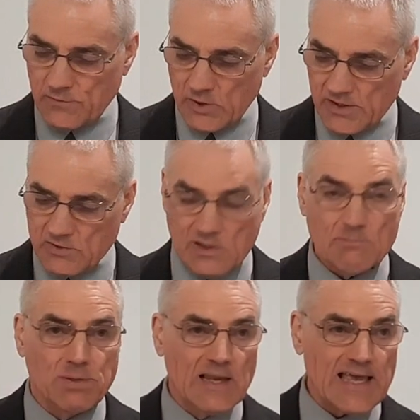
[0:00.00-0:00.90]

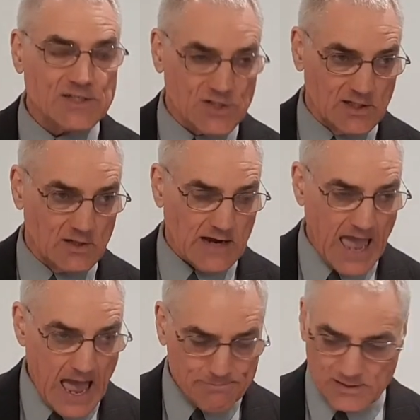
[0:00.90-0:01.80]
43, blessed or
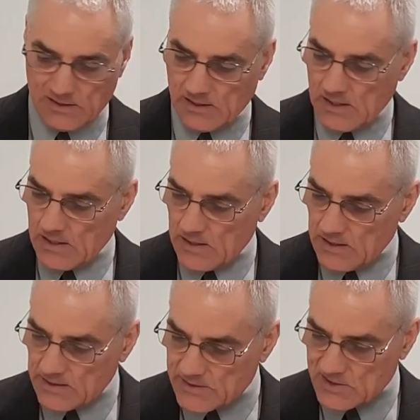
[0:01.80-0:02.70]
happy
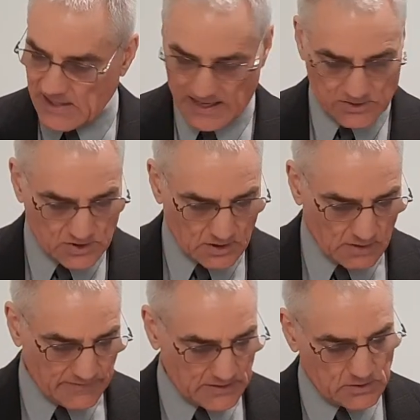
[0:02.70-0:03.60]
is that
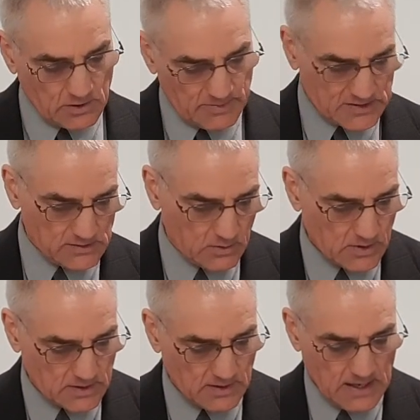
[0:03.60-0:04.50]
servant whom his
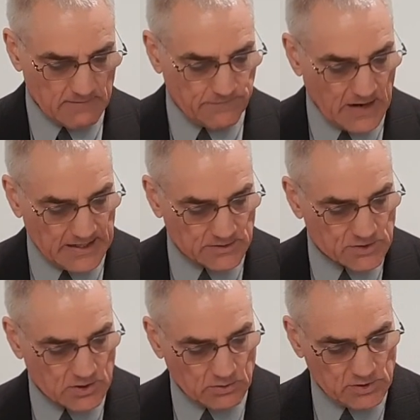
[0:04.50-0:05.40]
Lord
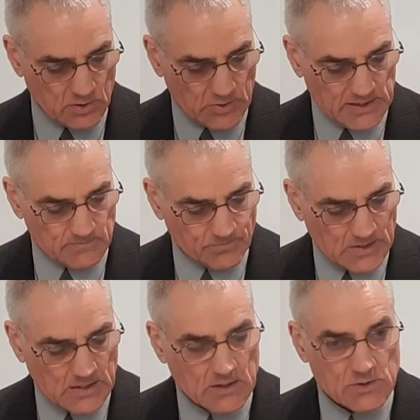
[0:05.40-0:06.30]
finds so doing.
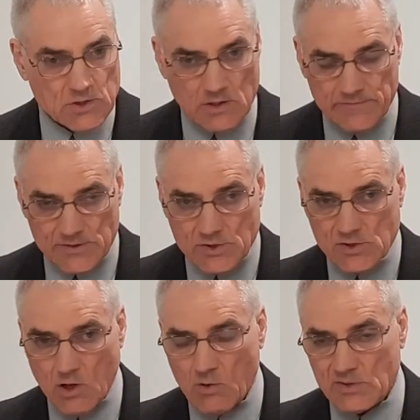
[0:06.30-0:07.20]
Servants
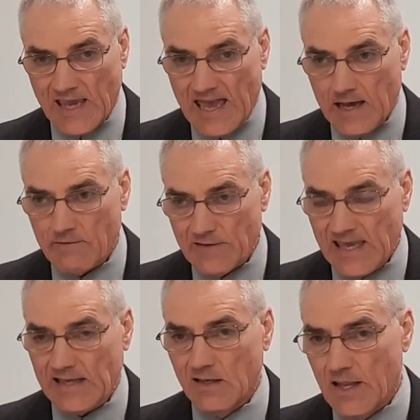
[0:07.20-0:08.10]
don't have
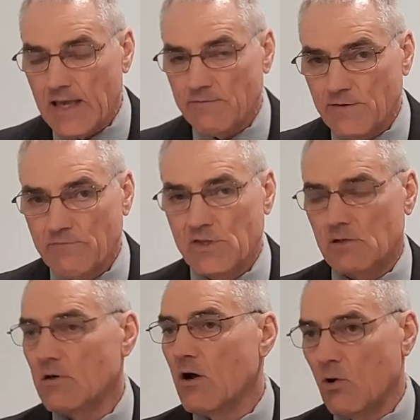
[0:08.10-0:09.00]
a life of
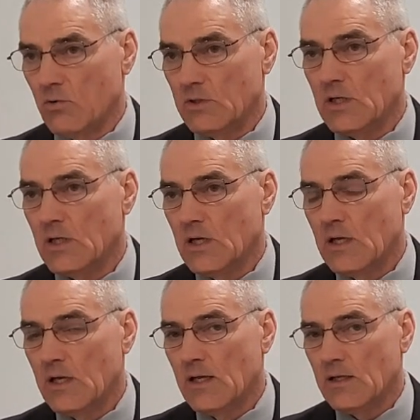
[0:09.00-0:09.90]
their own,
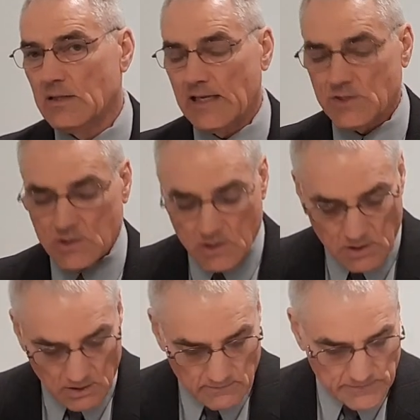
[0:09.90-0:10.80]
they
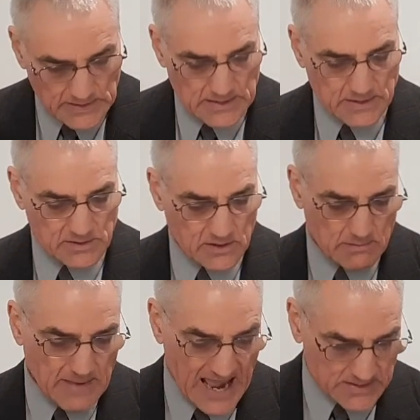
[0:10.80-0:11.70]
serve their
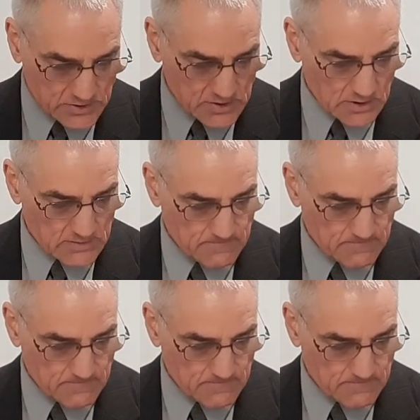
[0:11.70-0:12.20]
master.